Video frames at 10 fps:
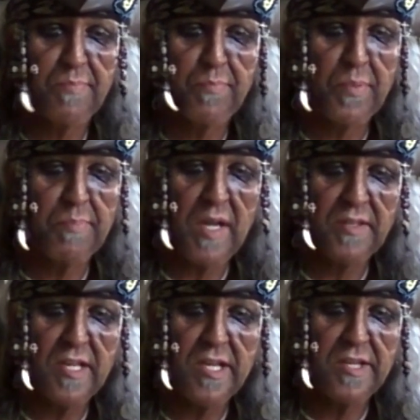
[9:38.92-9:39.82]
but back
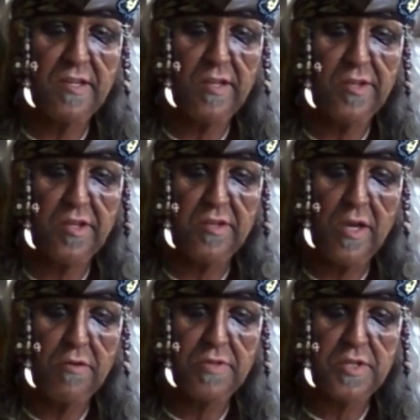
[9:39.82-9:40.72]
then, you
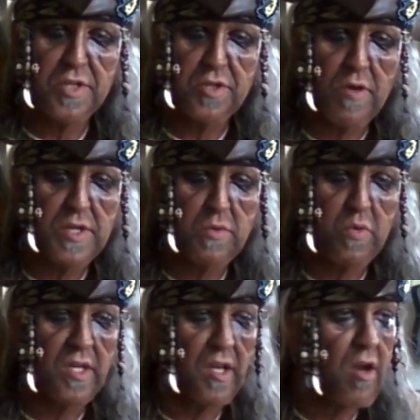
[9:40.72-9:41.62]
know, the streets
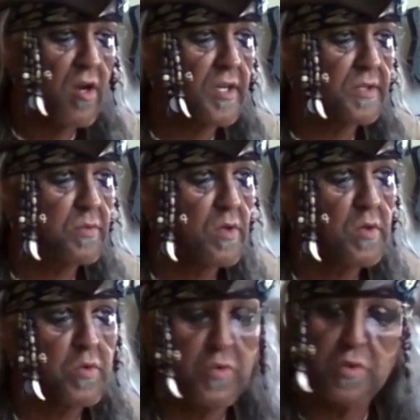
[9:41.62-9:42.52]
were lined with
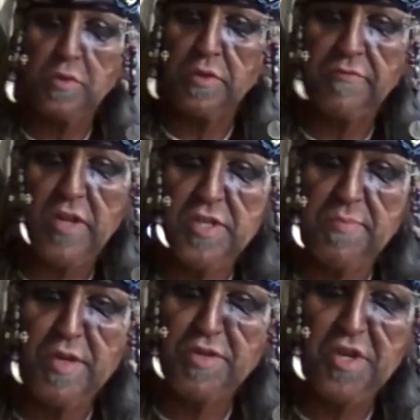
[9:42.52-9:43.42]
all of these
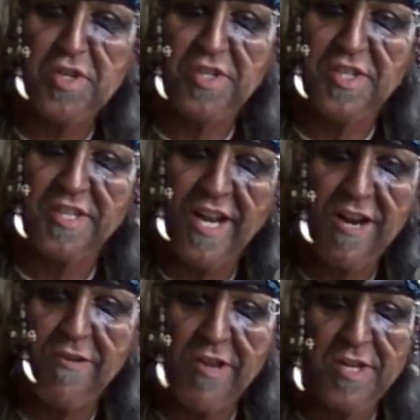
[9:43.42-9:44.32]
musicians and
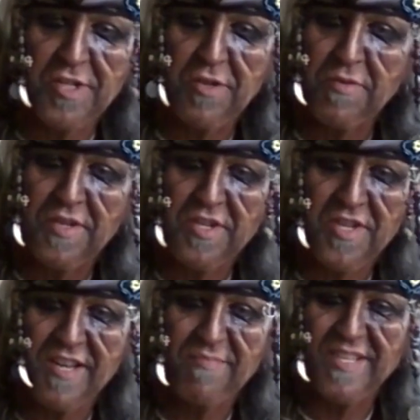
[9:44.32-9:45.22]
hairheads doing the
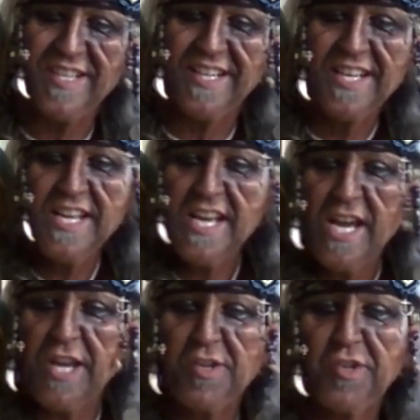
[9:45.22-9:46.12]
same thing,
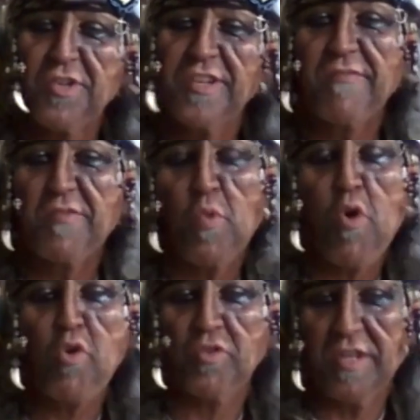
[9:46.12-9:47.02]
and you couldn't even
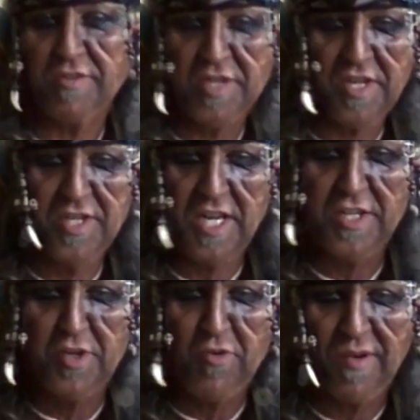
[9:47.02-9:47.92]
walk down Sunset
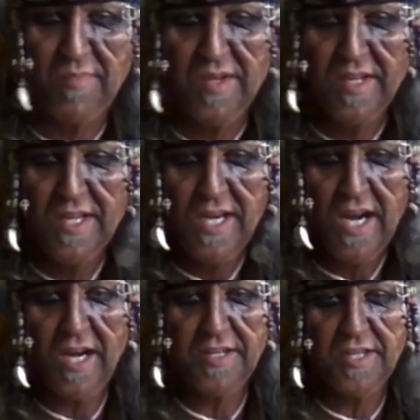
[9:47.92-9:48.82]
Strip.
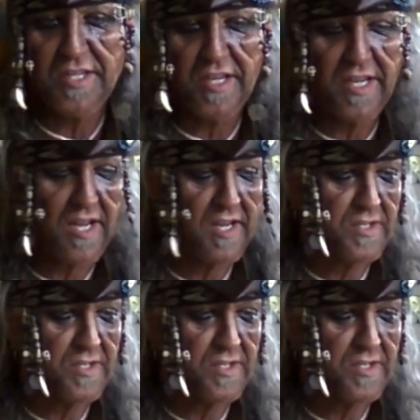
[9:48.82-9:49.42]
I did a